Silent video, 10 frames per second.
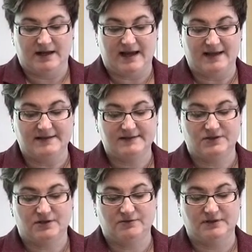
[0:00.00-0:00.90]
as
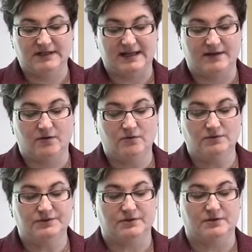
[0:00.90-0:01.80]
children get
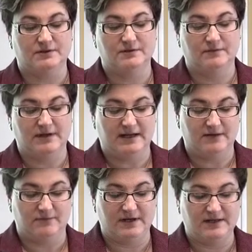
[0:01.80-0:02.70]
older,
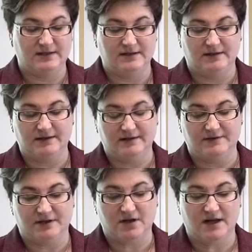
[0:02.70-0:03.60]
we,
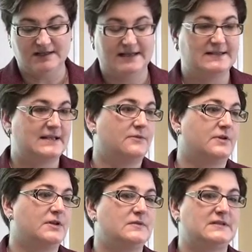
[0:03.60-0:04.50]
the context that
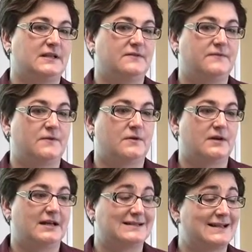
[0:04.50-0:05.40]
we're using for
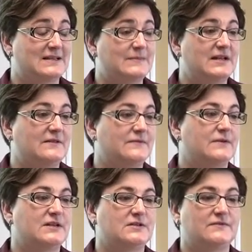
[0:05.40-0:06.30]
assessment and for
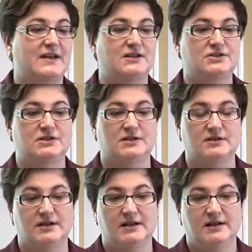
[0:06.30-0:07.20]

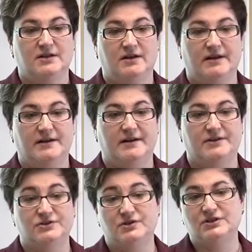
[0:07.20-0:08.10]
intervention
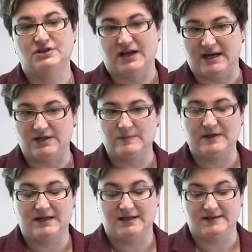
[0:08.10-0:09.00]
uh, should change,
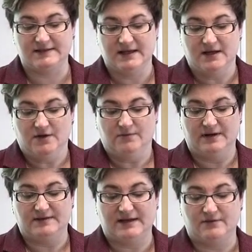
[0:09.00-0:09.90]
because
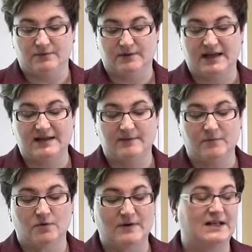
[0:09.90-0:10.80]
we, that we're getting
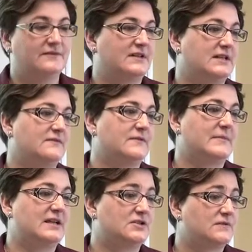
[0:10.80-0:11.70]
more relevant
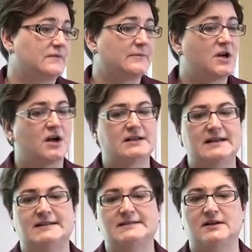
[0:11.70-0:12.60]
information from
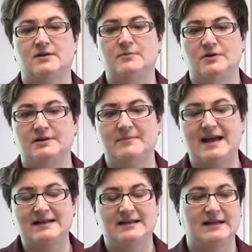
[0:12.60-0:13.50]
contexts that are more
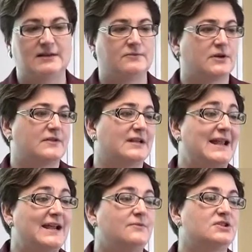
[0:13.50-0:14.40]
demanding and where the
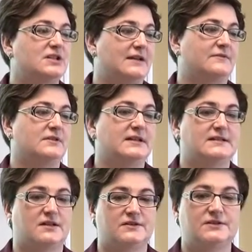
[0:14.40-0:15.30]
language level
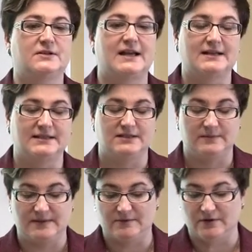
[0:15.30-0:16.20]
is also likely
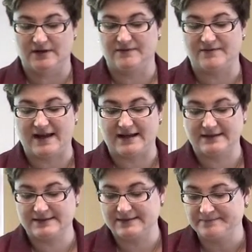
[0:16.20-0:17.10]
to be more
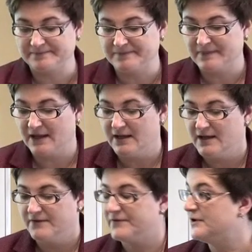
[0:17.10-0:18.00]
advanced.
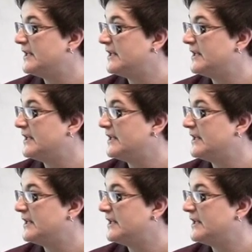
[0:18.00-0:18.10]
For